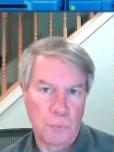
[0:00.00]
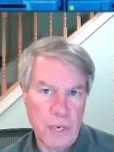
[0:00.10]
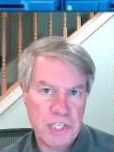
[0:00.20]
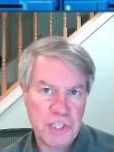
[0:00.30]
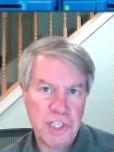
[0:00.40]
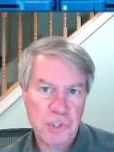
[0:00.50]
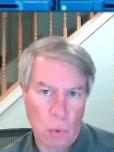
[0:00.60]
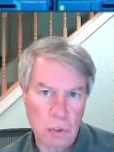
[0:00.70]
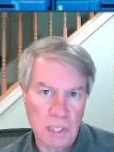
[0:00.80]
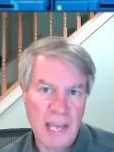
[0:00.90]
reaches
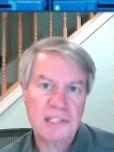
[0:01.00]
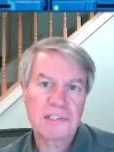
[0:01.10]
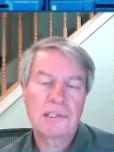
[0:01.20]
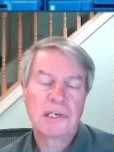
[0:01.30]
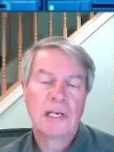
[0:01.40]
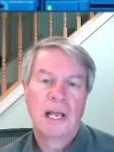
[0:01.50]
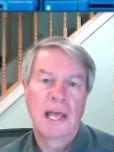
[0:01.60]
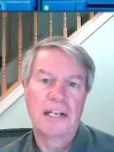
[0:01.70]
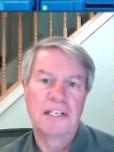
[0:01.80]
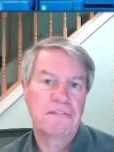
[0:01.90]
or lengths,
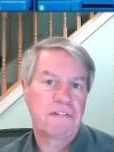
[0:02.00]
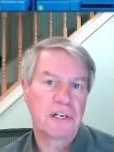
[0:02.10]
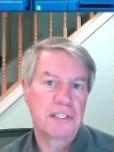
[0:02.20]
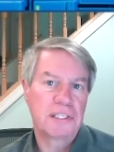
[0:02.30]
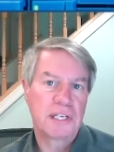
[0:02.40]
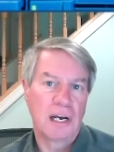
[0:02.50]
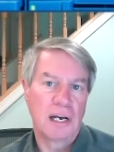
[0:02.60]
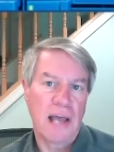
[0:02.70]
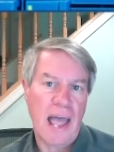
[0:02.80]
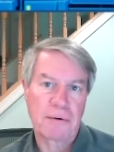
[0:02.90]
and different
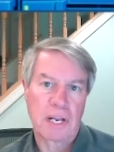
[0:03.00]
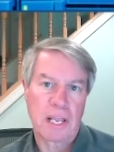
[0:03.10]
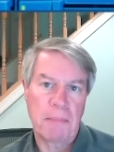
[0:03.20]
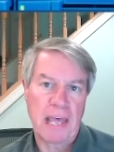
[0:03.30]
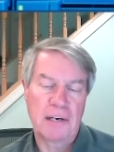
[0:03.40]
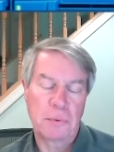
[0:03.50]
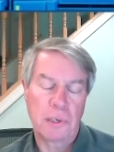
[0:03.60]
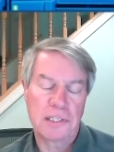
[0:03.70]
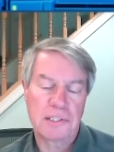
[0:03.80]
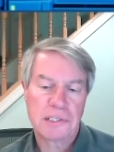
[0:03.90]
uh, aggregate
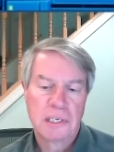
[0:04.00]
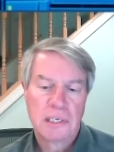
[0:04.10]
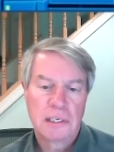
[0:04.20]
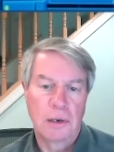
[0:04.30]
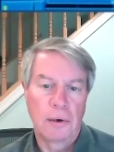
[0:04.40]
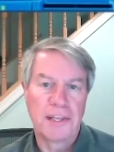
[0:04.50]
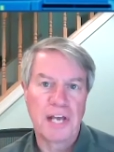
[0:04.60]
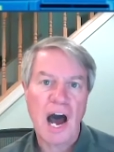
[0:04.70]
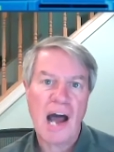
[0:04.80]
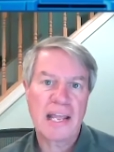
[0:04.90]
bandwidths. You know, on
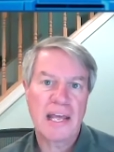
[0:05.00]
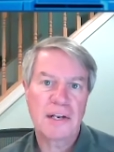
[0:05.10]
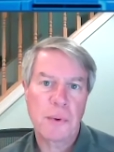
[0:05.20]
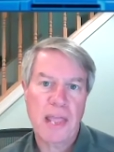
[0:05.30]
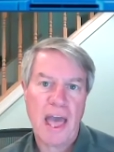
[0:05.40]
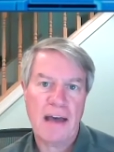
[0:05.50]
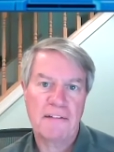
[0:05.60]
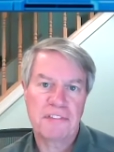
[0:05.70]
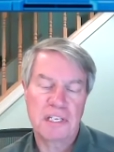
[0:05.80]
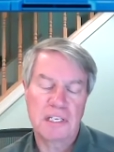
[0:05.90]
the high end, we
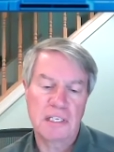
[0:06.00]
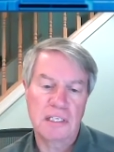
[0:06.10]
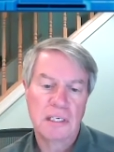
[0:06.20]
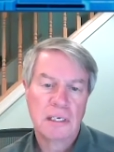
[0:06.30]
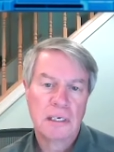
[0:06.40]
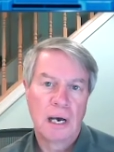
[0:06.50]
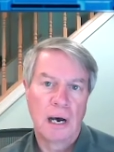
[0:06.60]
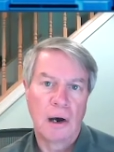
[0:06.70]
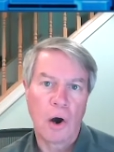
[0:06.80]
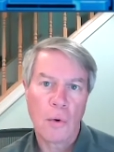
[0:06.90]
have the
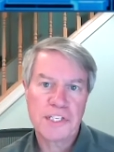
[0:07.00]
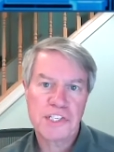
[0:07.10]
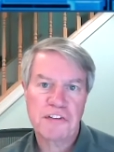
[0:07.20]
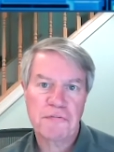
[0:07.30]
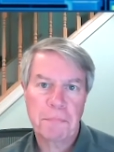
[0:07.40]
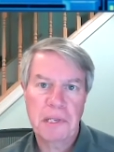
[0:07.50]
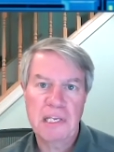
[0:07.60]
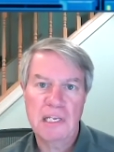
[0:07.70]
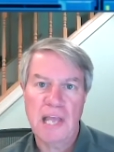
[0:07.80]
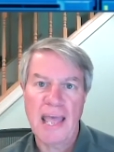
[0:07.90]
uh,
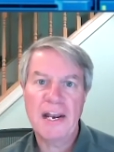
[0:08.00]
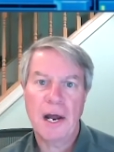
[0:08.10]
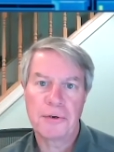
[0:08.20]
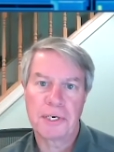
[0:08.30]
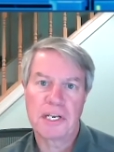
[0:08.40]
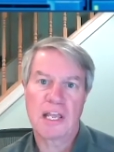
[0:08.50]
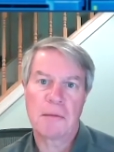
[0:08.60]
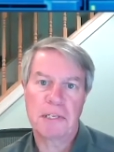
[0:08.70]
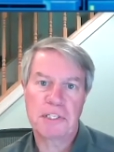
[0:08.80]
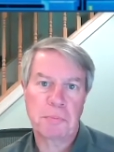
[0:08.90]
OSFP 800
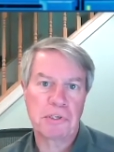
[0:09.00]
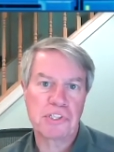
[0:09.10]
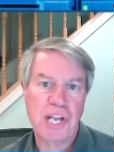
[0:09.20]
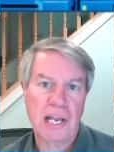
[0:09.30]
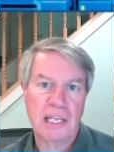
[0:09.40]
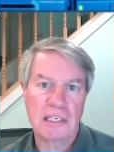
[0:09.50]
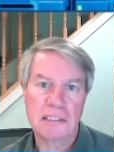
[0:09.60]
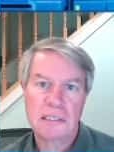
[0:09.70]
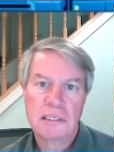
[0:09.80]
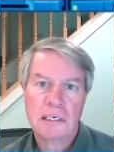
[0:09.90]
gigabits per second
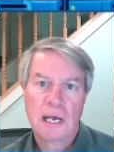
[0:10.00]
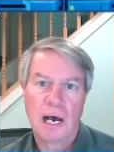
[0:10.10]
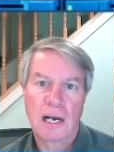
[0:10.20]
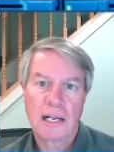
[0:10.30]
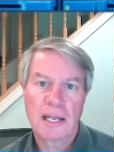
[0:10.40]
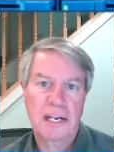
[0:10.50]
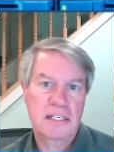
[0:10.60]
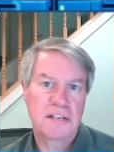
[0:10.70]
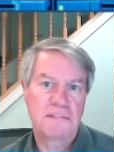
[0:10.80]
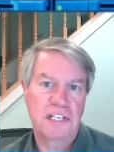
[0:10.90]
uh,
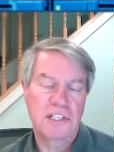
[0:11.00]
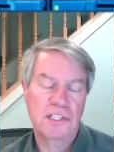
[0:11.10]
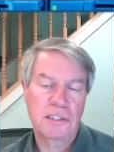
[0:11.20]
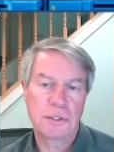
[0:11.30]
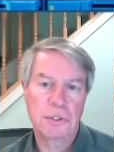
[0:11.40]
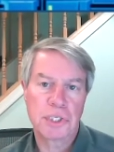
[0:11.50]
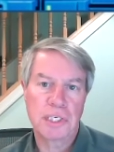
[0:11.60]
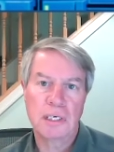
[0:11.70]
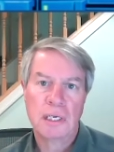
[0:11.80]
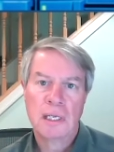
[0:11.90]
connectivity
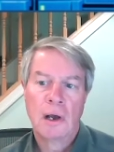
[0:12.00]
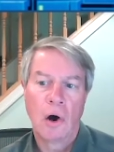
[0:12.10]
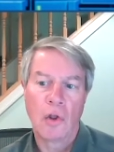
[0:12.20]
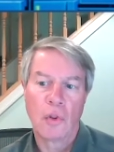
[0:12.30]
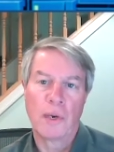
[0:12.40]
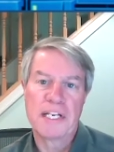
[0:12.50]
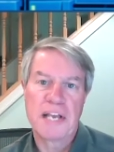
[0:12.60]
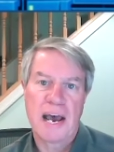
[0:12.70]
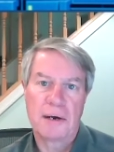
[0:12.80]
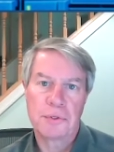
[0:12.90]
solution, all the way
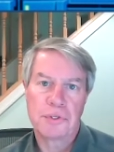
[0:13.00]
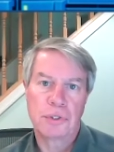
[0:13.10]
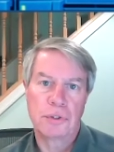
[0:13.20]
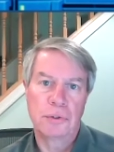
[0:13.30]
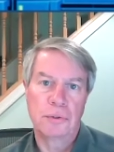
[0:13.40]
down to